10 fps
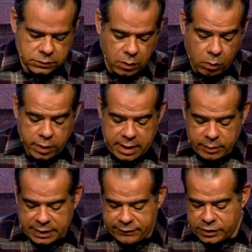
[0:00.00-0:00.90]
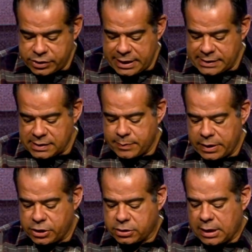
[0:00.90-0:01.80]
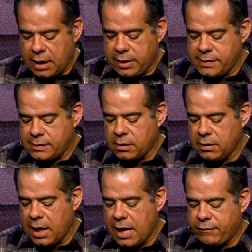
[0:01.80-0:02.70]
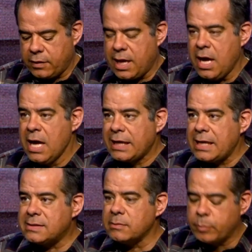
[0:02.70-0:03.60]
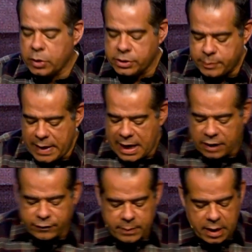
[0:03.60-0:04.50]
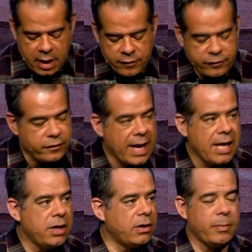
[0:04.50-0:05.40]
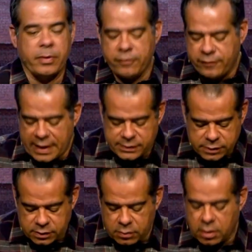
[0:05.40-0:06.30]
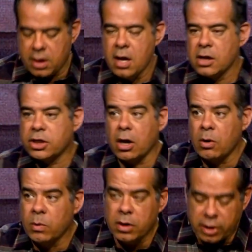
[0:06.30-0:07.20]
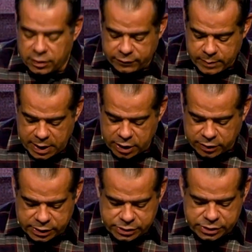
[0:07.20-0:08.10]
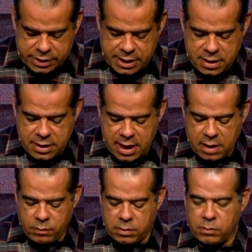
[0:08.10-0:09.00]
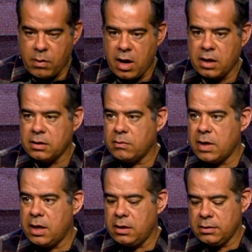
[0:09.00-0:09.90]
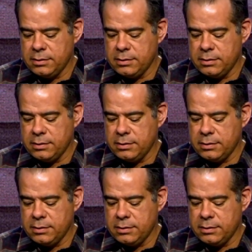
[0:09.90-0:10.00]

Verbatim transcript: Or they believe in Jesus, but a trial hits their life, or they get some pushback from a friend or a professor or a coworker for being a Christian, and they will walk away.